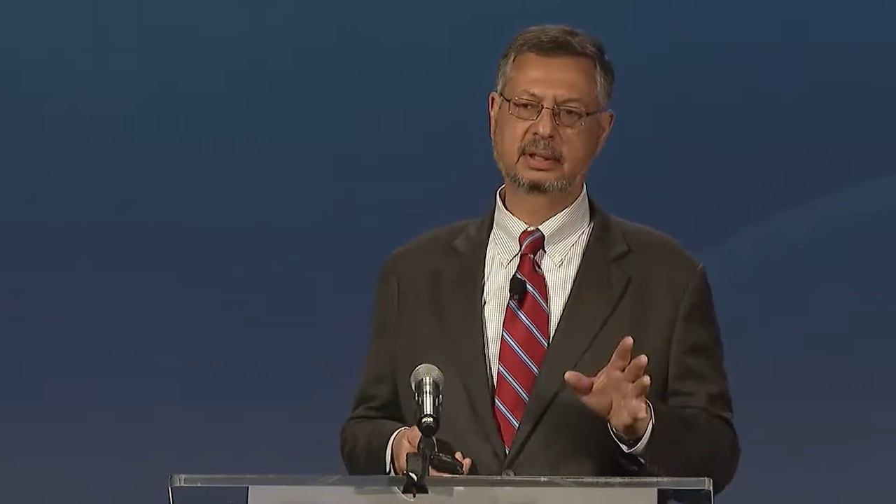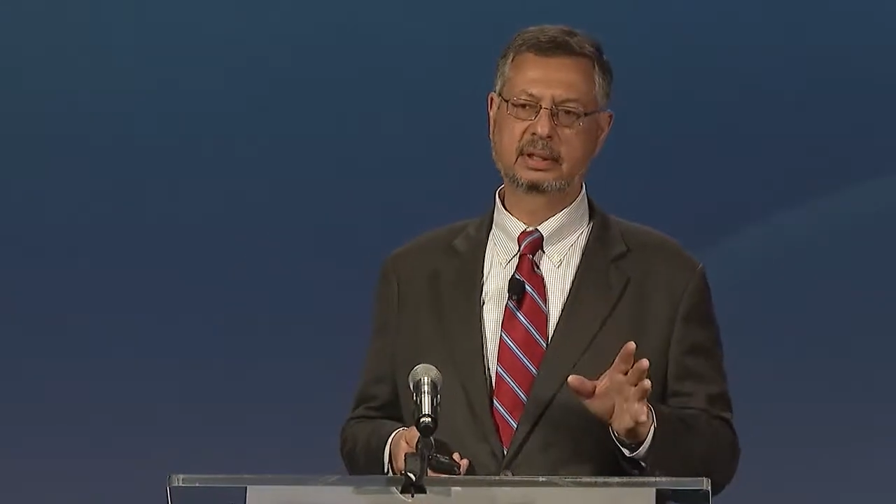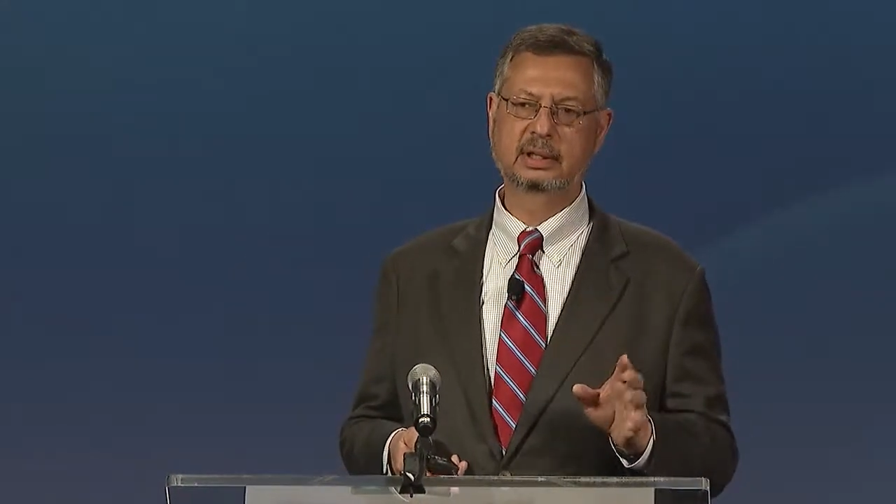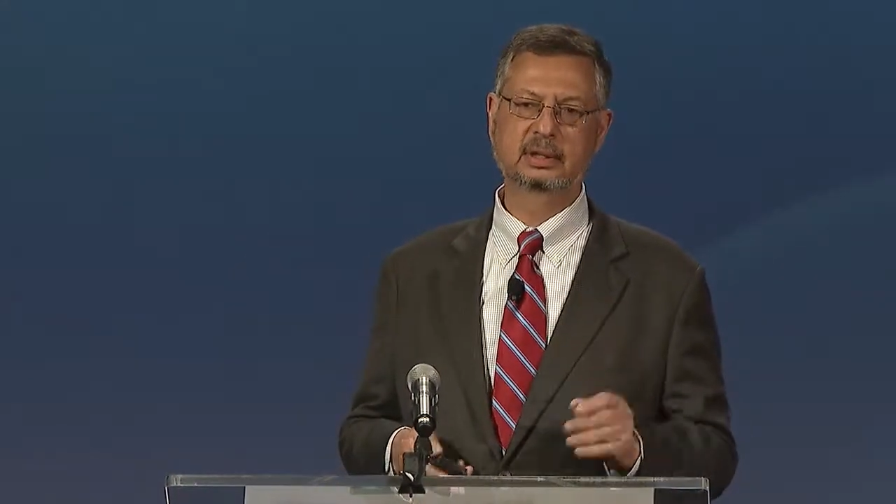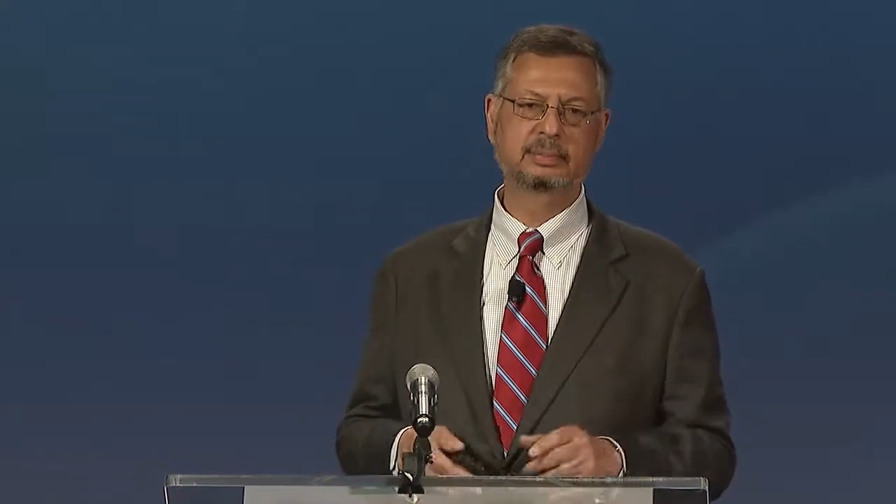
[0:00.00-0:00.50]

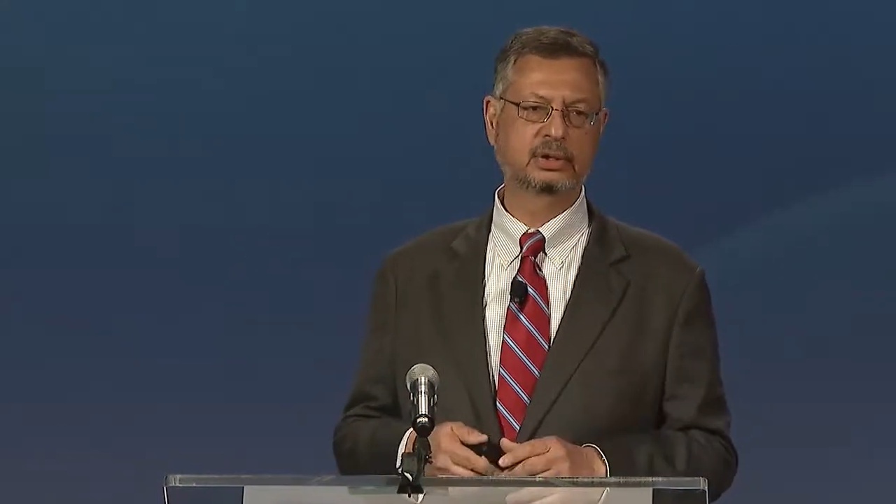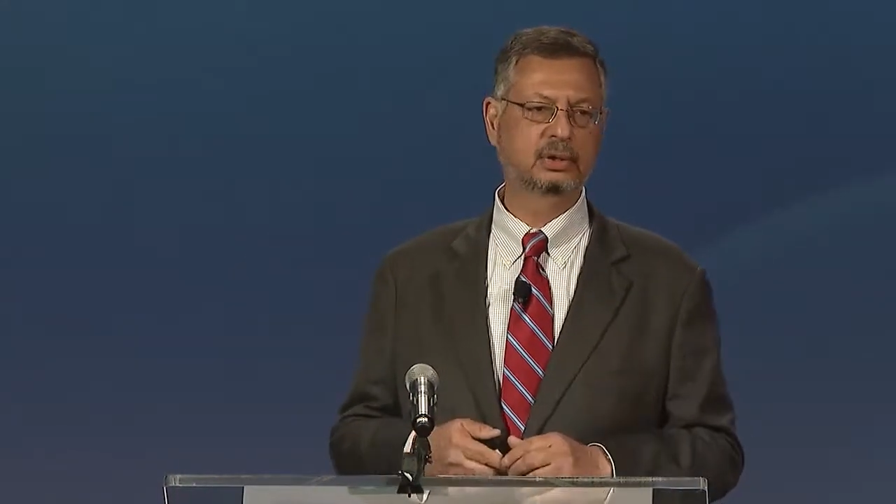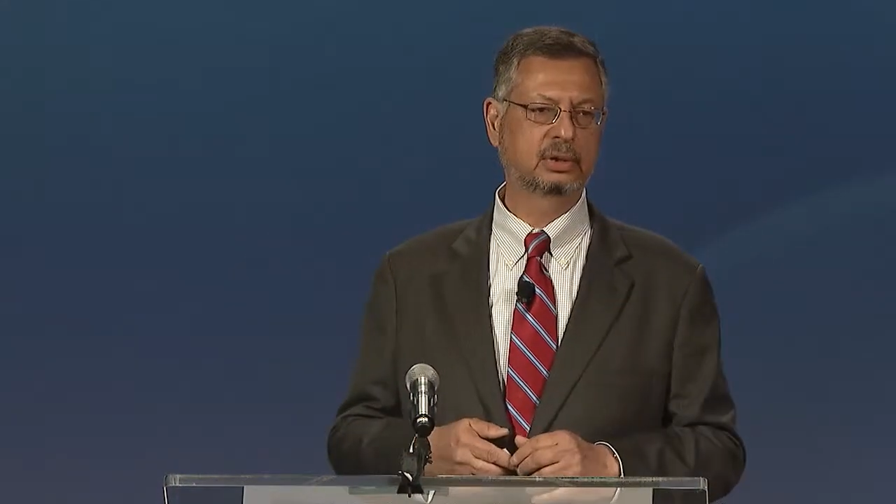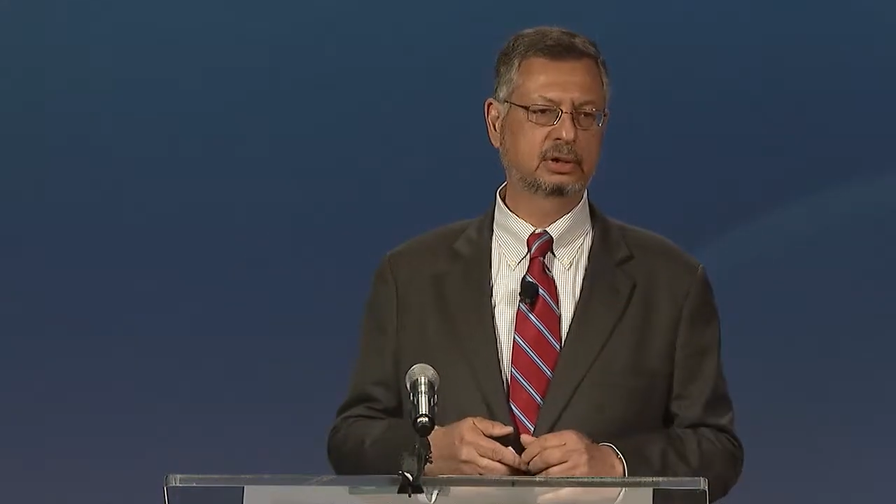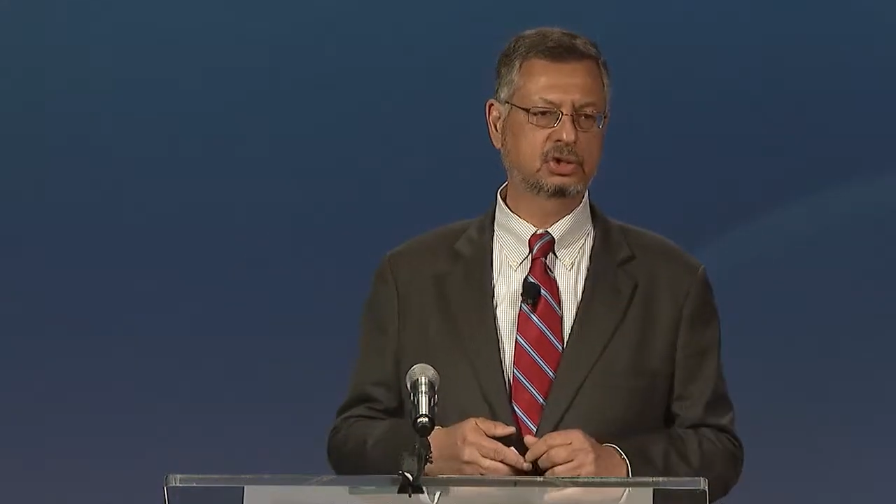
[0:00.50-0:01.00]
little
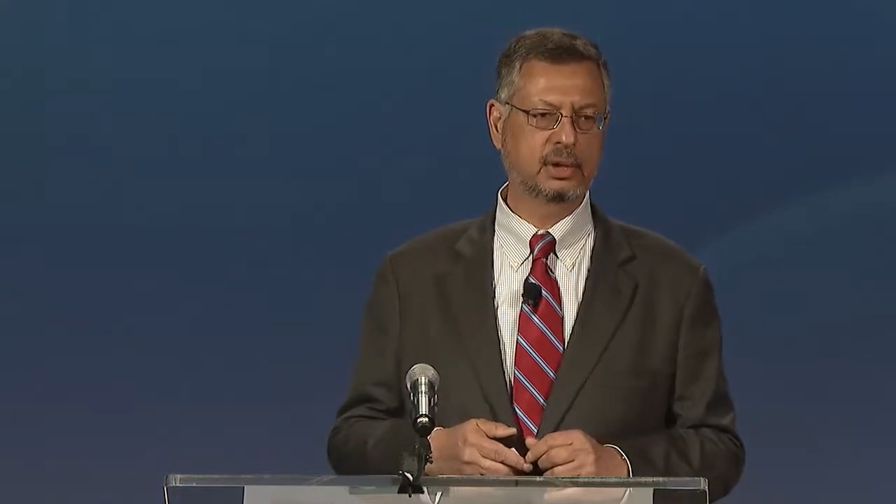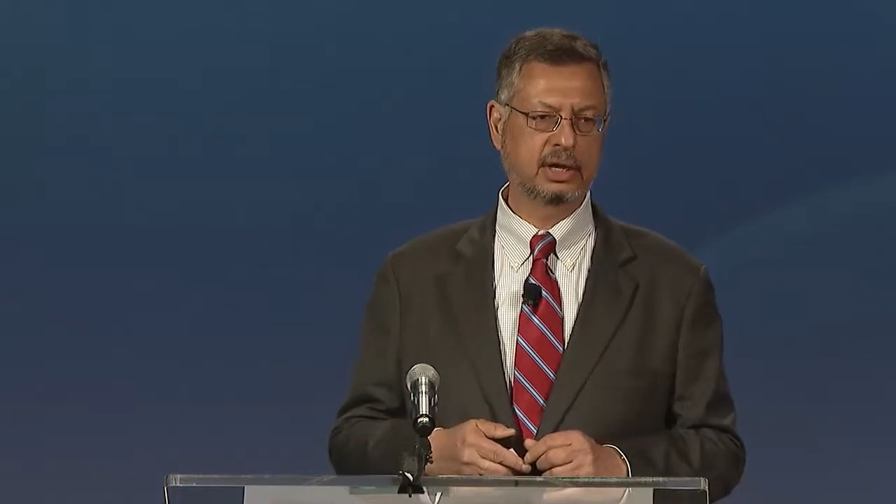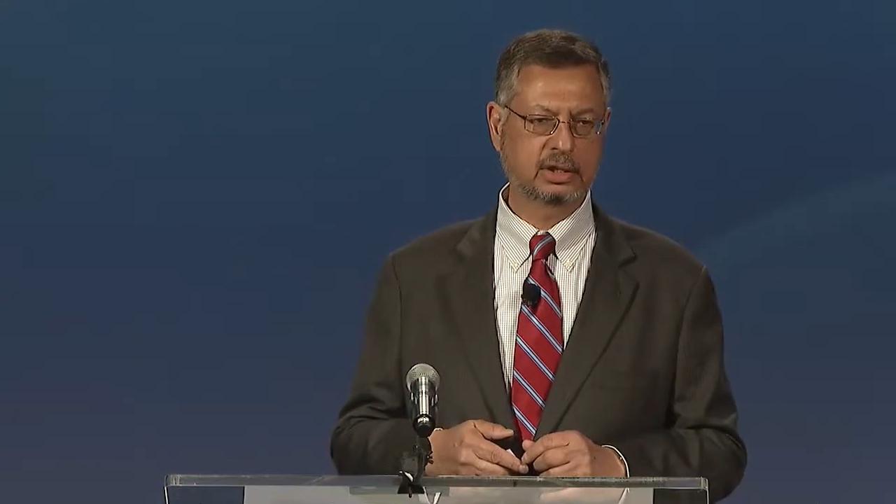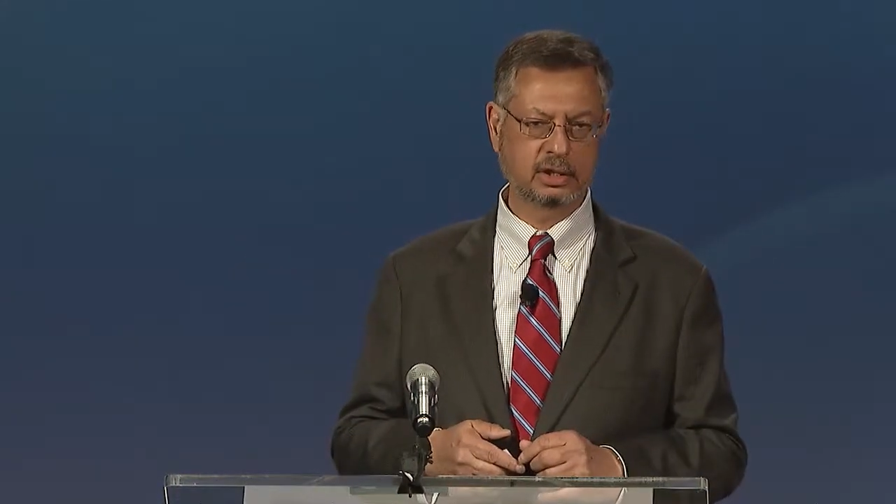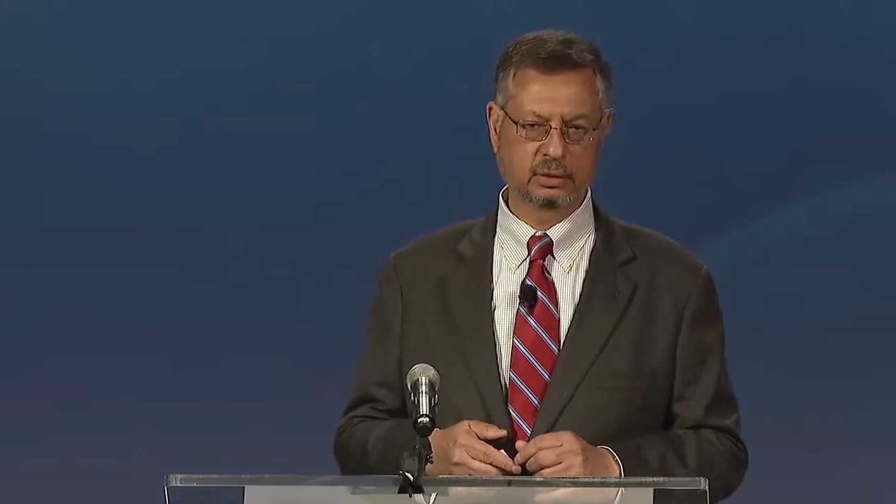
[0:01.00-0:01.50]
peculiar
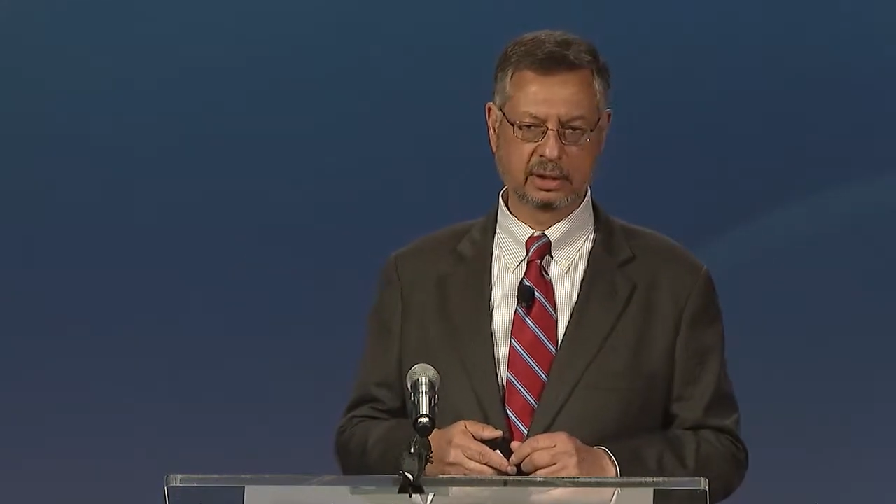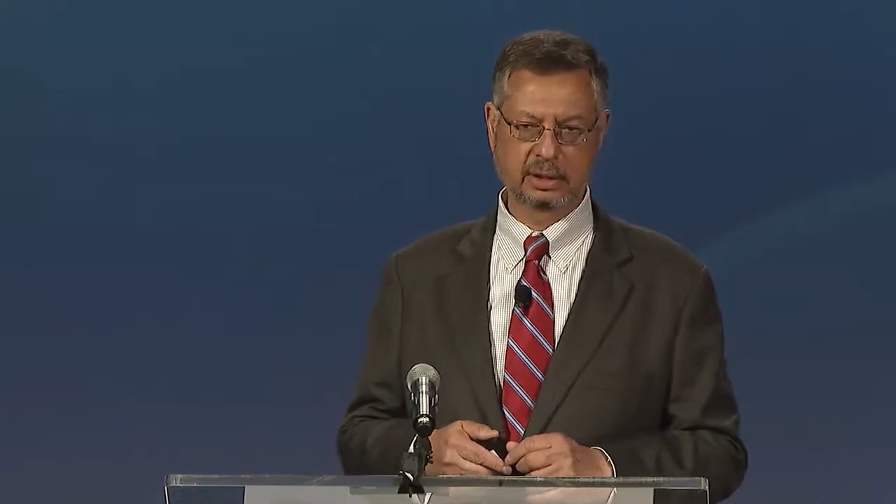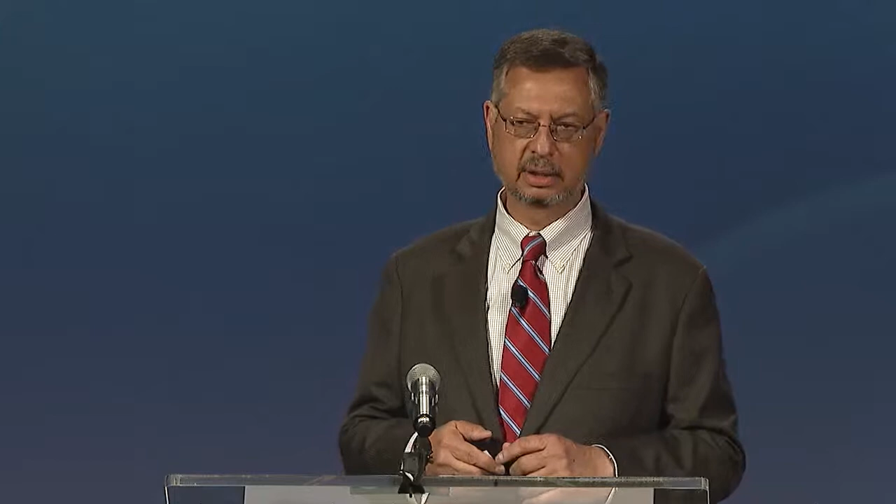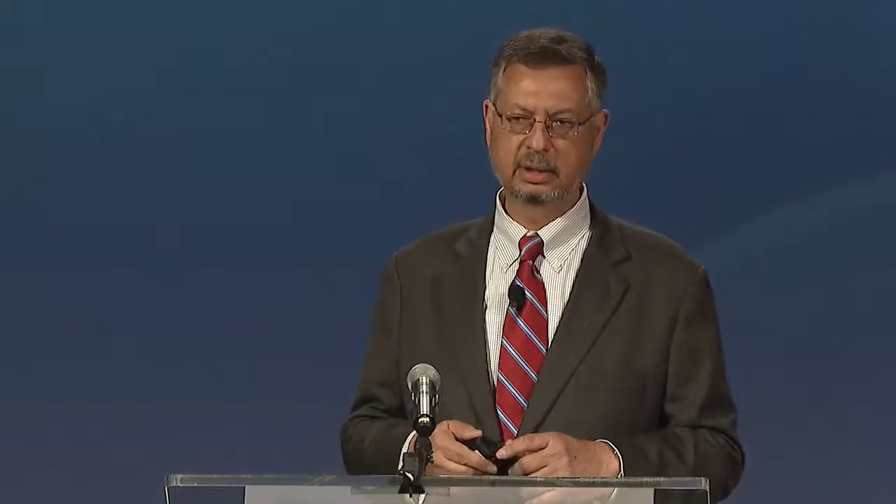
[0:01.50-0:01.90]
traits to it.